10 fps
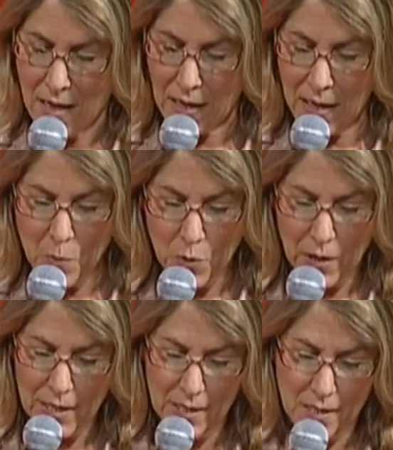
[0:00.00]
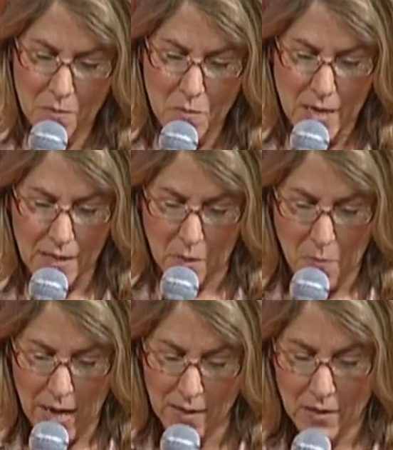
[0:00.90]
Liberalism is a
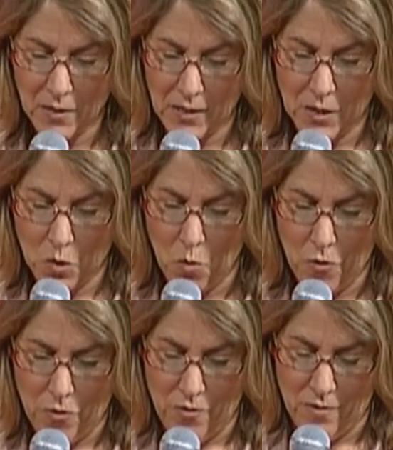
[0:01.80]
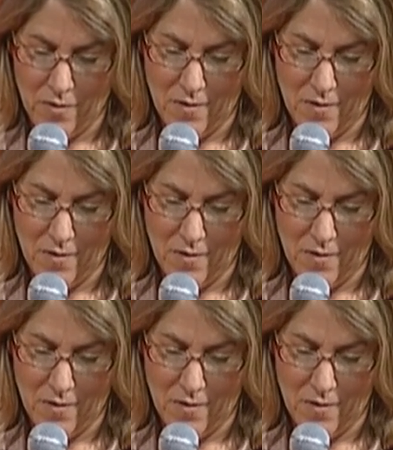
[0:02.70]
mental disorder.